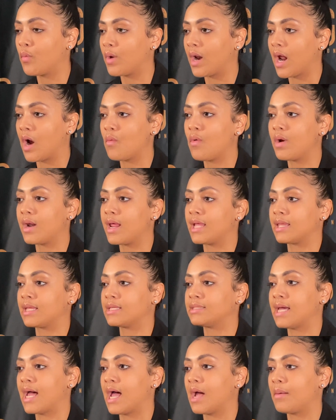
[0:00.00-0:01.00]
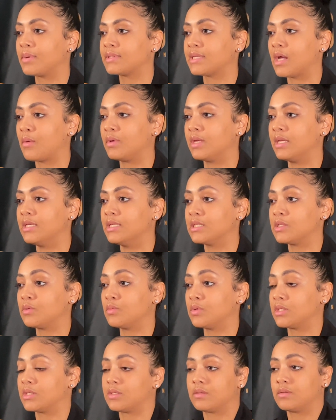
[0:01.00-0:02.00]
what I wanted at the time, because I really just
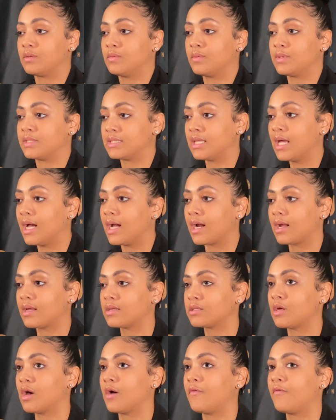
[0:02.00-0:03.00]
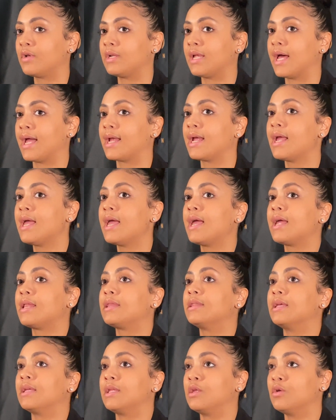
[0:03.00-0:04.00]
was stuck. So I felt like
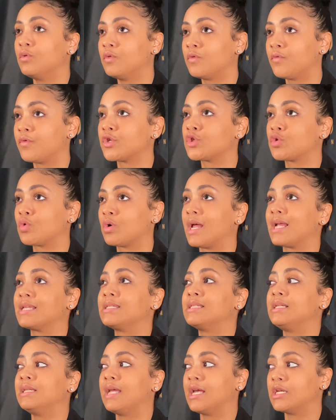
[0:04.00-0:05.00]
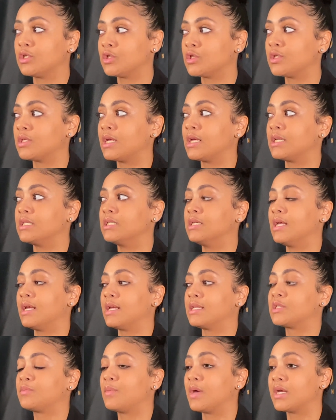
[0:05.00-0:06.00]
the youth, for sure, like teenagers
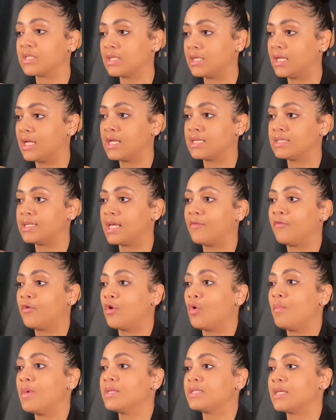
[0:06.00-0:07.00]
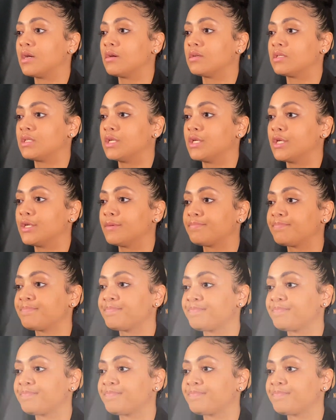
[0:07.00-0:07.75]
especially, because they feel misunderstood.